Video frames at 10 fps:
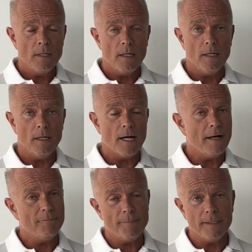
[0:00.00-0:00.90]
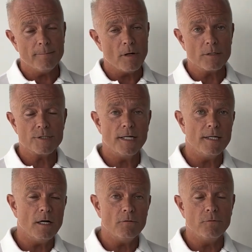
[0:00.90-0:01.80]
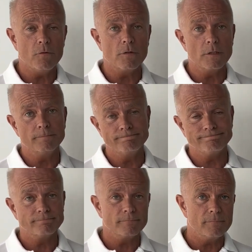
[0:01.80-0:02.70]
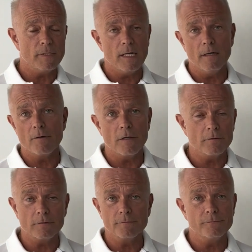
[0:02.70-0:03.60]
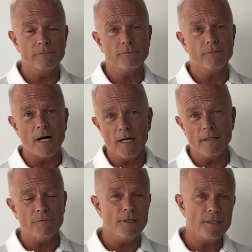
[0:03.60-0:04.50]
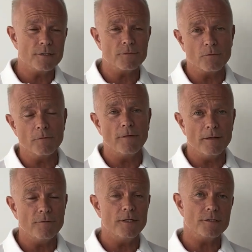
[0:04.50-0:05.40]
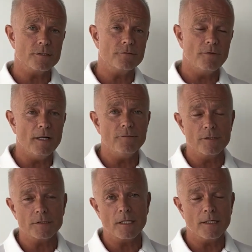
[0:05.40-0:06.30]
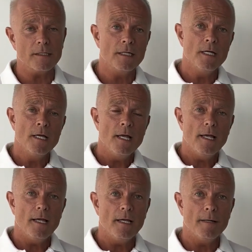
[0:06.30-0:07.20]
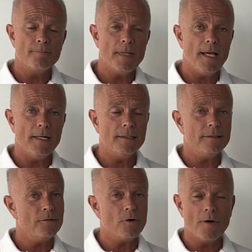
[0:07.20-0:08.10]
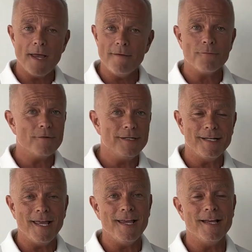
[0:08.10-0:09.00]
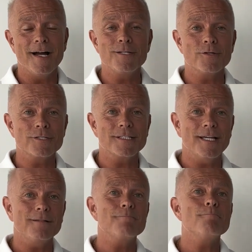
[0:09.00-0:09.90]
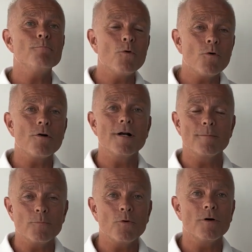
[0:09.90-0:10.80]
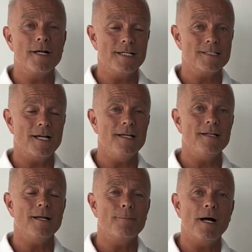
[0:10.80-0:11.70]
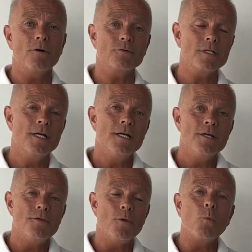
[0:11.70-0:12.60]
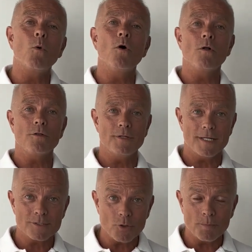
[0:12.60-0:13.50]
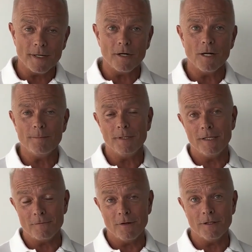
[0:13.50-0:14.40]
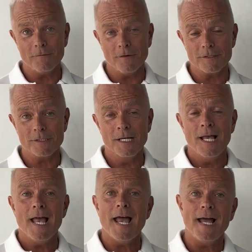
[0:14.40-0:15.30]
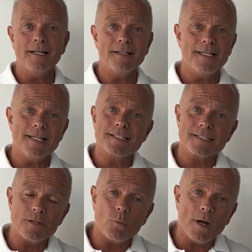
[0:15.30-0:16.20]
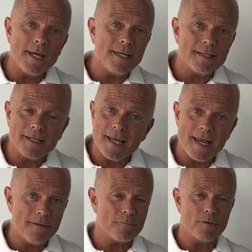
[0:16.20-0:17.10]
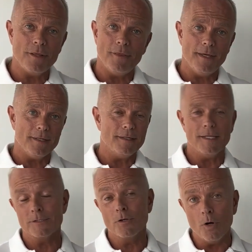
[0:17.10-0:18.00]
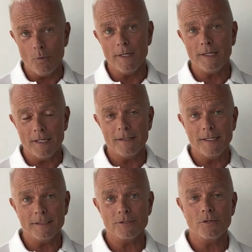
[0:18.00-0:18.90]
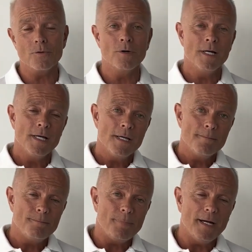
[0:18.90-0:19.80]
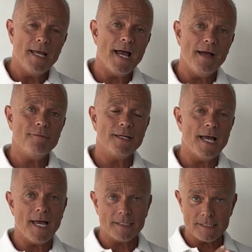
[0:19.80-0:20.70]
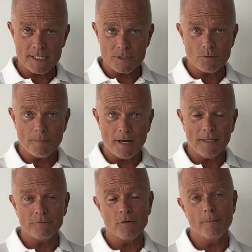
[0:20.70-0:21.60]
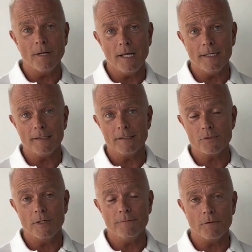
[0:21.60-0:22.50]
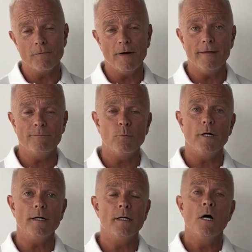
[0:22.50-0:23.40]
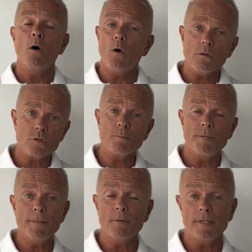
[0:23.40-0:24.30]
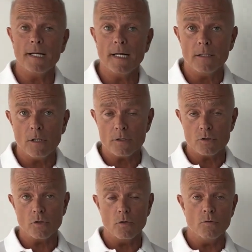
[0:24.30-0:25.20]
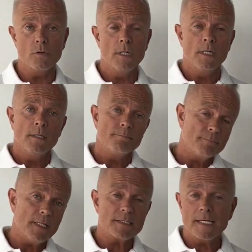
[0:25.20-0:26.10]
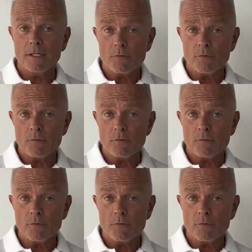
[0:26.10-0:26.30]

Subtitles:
I've been in blockchain now for around 5 years, 4 or 5 years, 5 years I think. And every day I just get more and more excited about the world that is opening up in front of us. And it's the way that everything is going, I think. So by having access to a platform like Trade45, where also people that are not so, let's say,